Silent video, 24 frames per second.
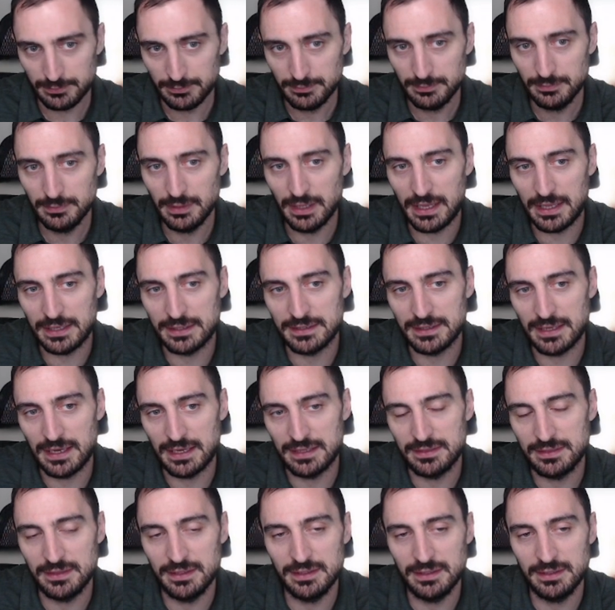and I
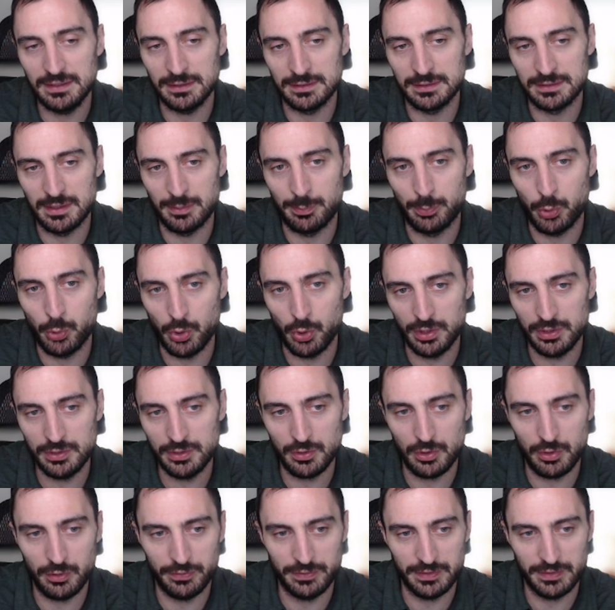think the point
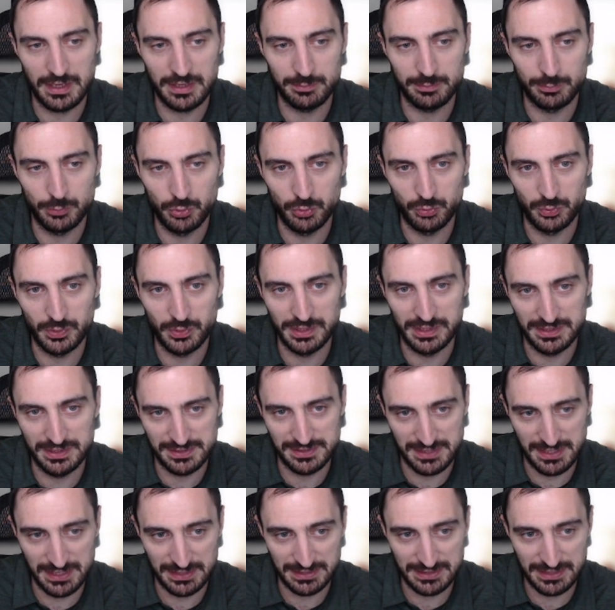of that move is
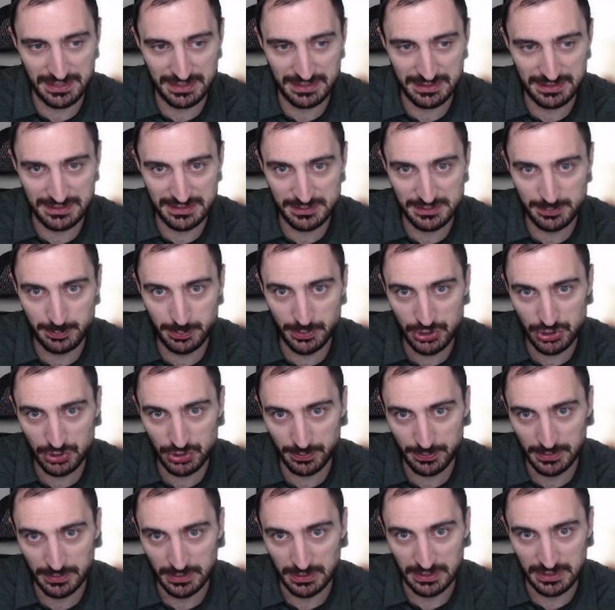that then this bishop
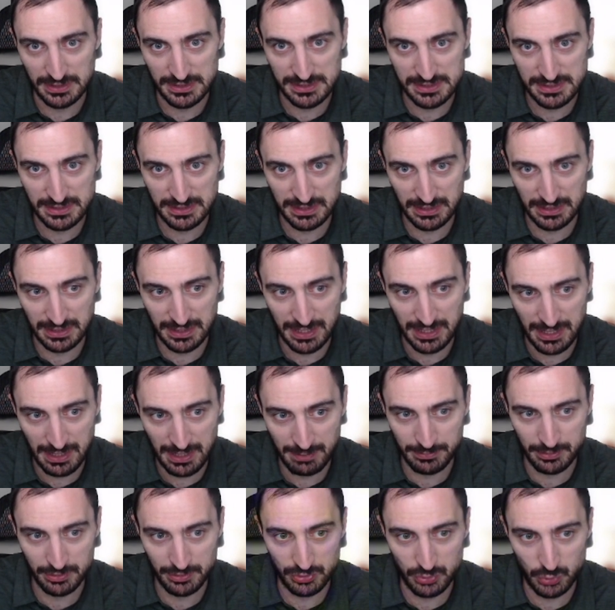is gonna come
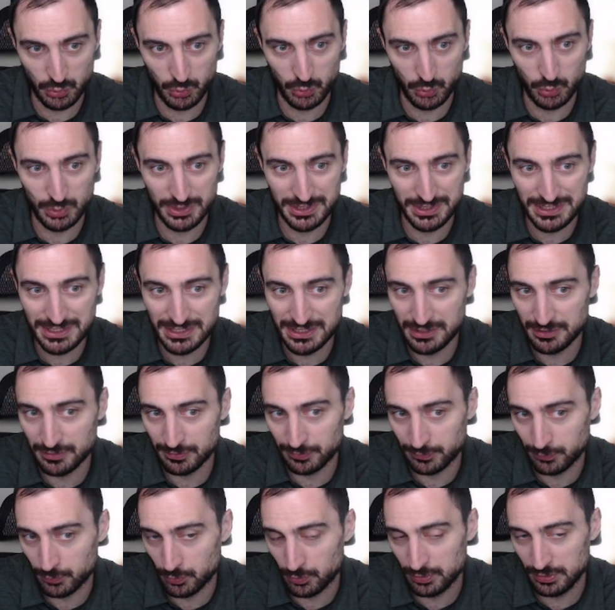to
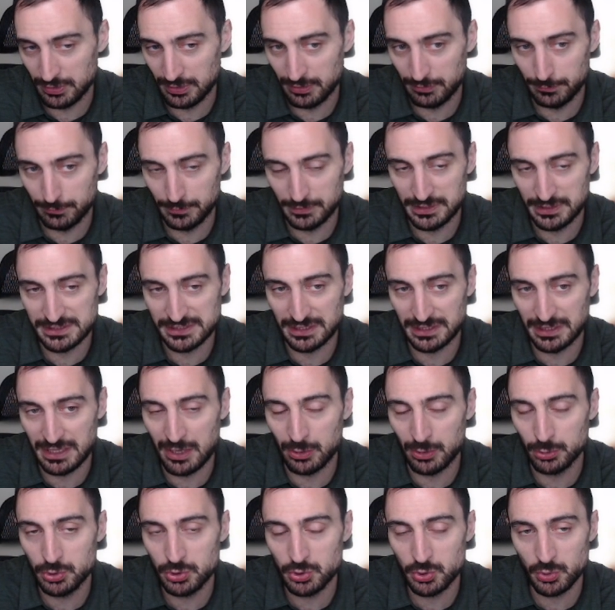e4 if it is
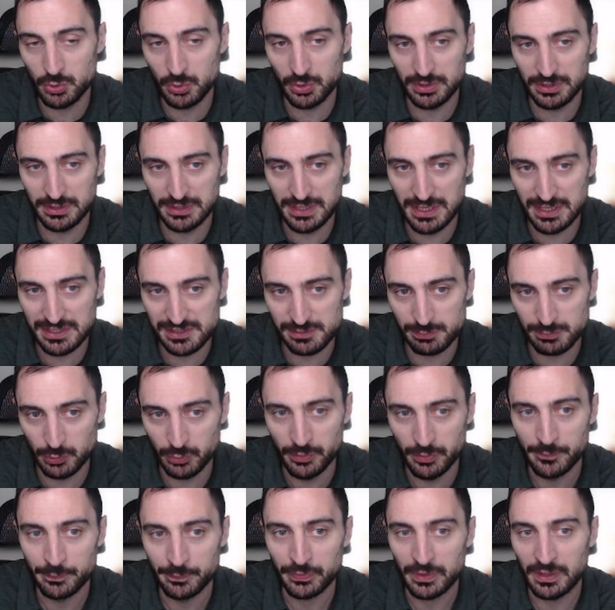allowed to on the next move,
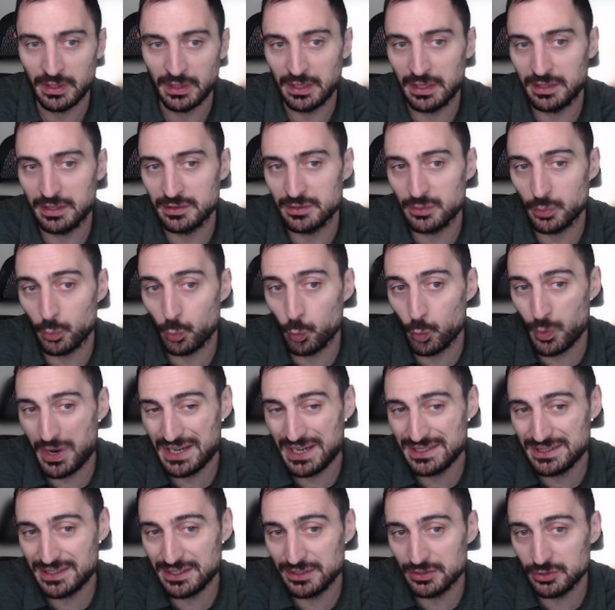and white
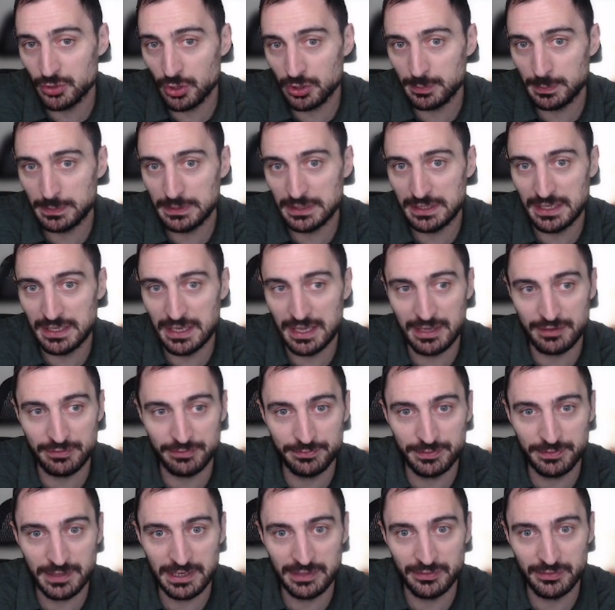cannot play
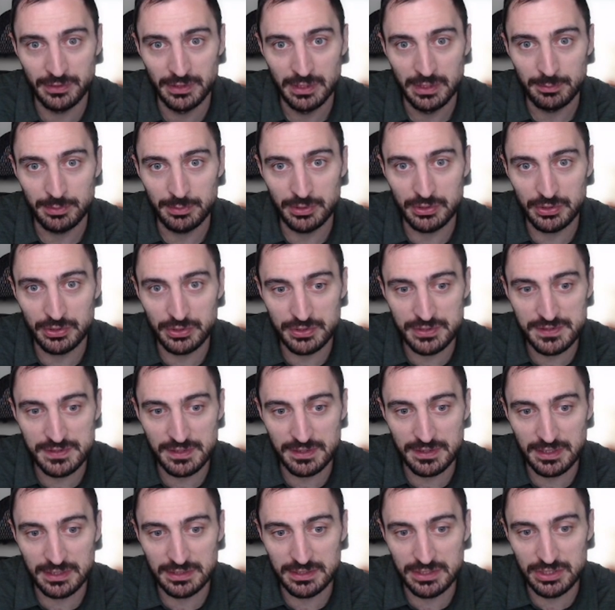f5 because
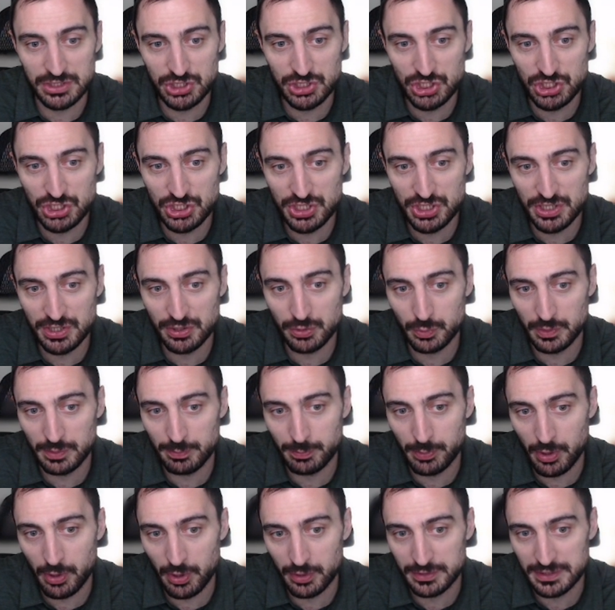then g3
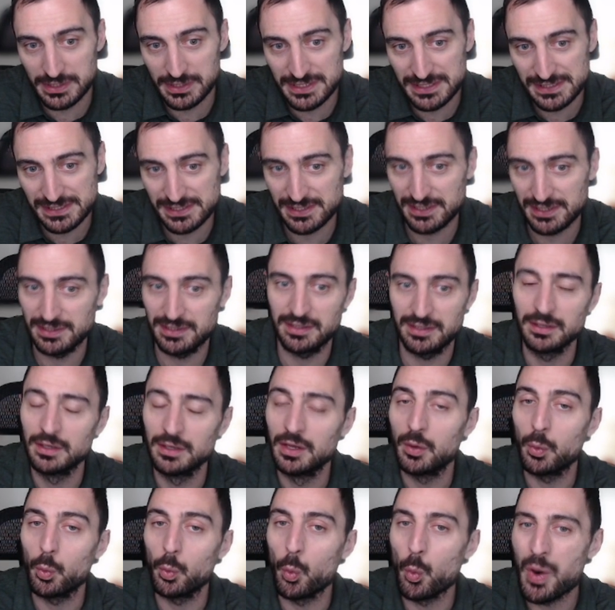pawn is hanging
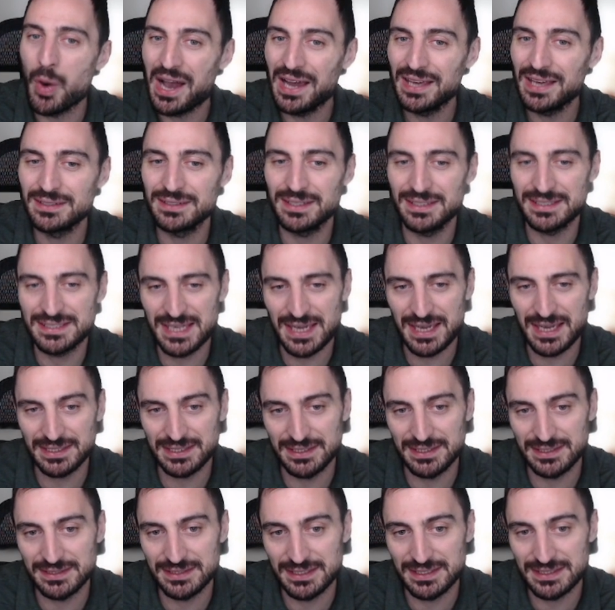while attacking
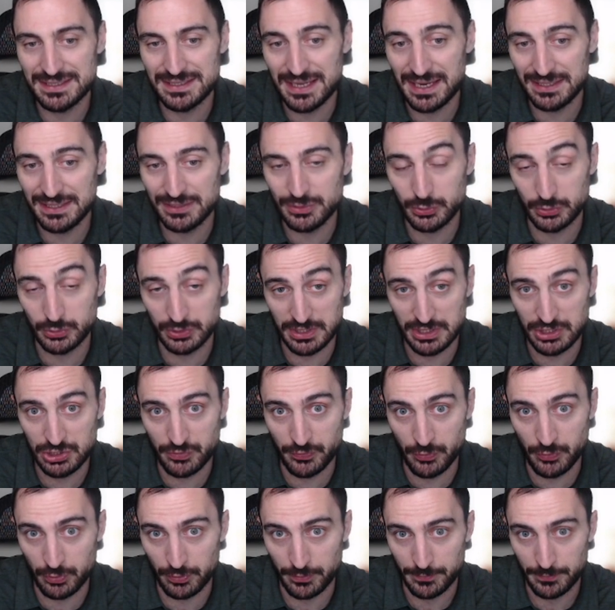the knight on h4.